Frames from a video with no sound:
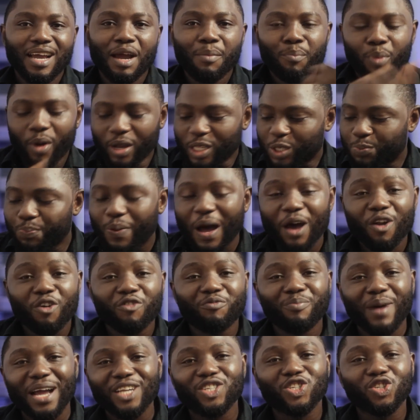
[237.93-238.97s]
but it's part
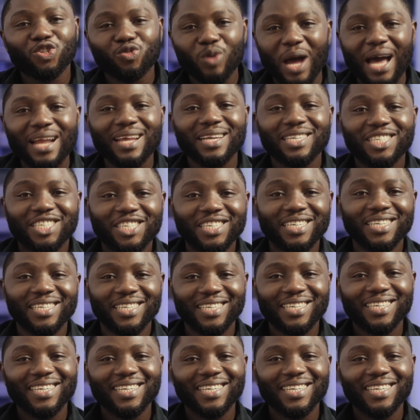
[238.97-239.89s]
of my strategy,